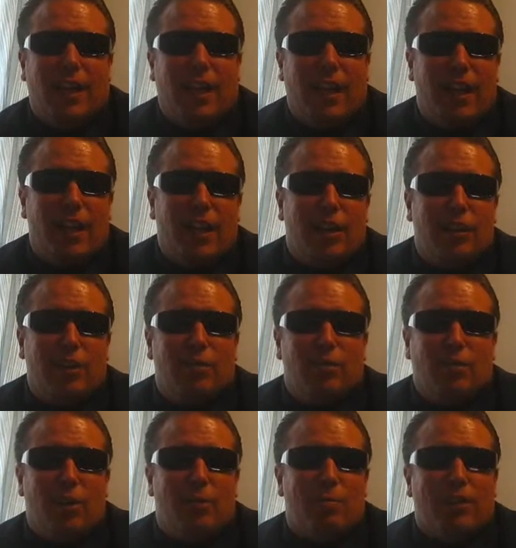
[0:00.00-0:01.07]
And
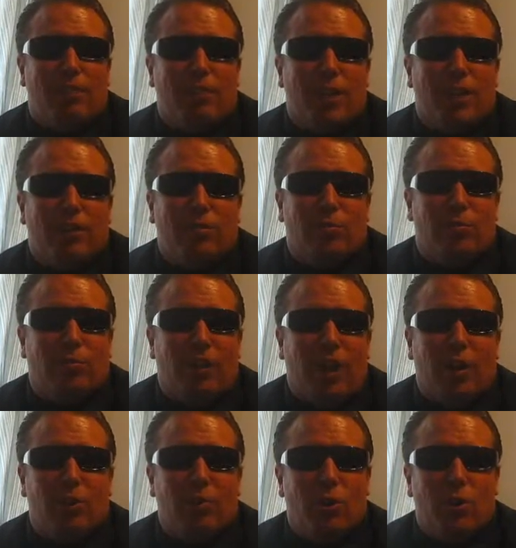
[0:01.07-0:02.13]
one of my friends was
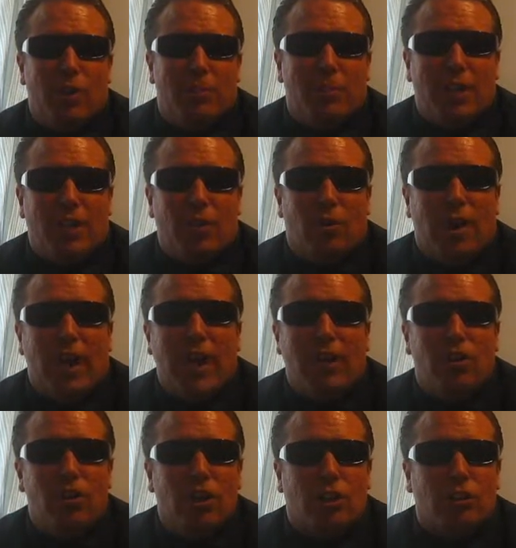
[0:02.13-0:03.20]
elbowing me, going, "Hey,
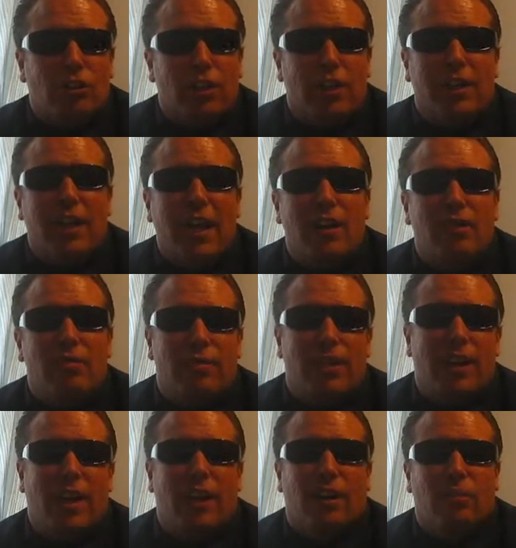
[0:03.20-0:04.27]
look at that over
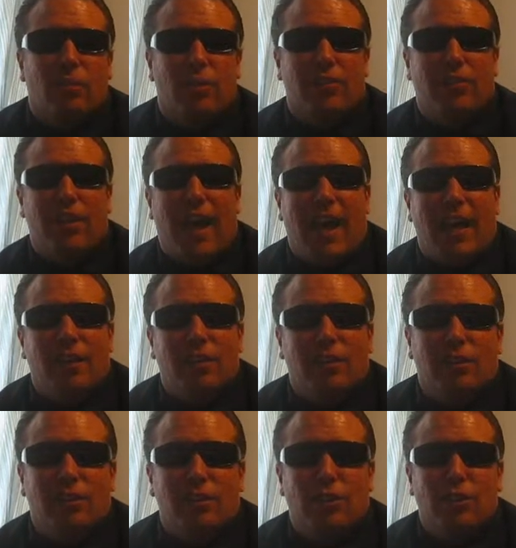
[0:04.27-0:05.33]
there. What's that?"
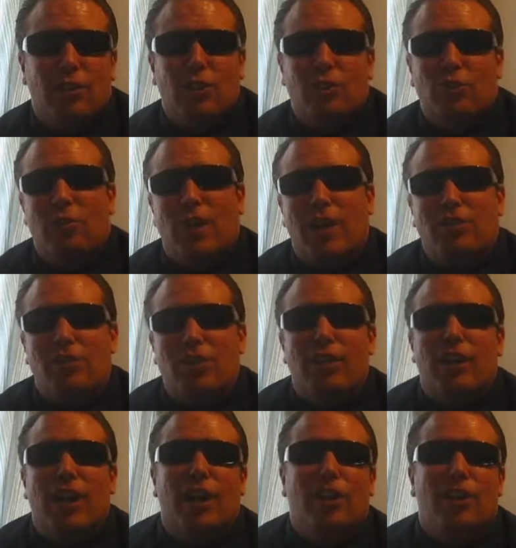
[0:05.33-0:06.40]
So I
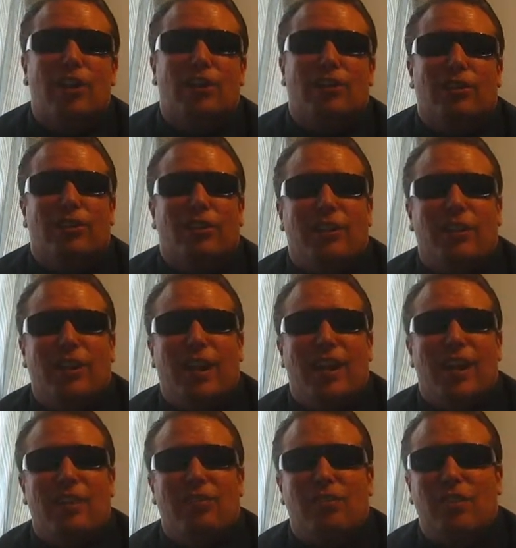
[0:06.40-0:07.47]
turned and I looked,
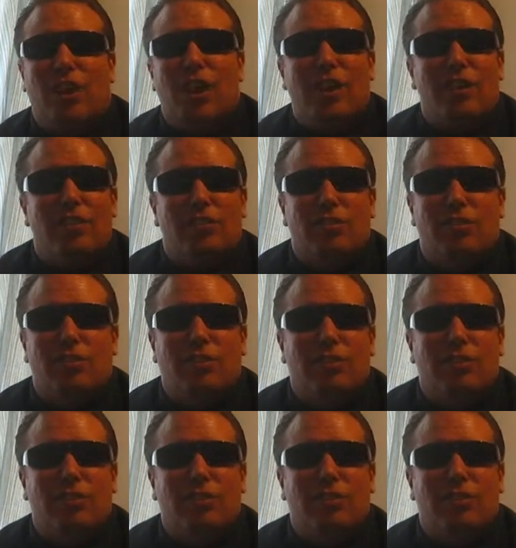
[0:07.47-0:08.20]
and I saw this